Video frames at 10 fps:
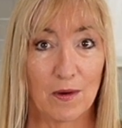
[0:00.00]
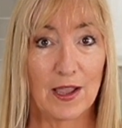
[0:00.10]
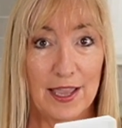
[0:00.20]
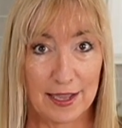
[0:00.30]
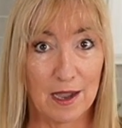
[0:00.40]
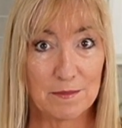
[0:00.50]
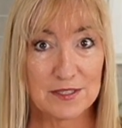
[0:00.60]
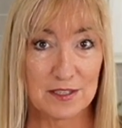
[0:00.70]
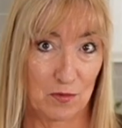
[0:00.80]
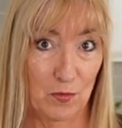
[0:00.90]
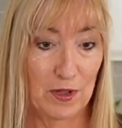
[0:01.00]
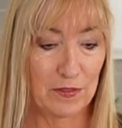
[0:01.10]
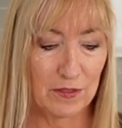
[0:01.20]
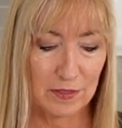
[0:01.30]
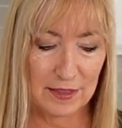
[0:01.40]
It comes with
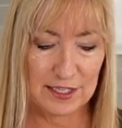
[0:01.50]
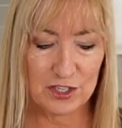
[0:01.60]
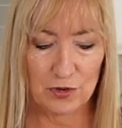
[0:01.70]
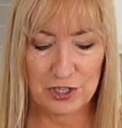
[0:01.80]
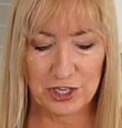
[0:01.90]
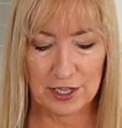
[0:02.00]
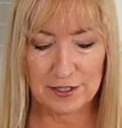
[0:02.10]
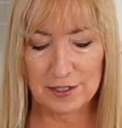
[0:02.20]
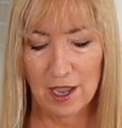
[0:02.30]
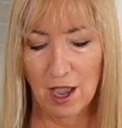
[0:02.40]
these storage kits.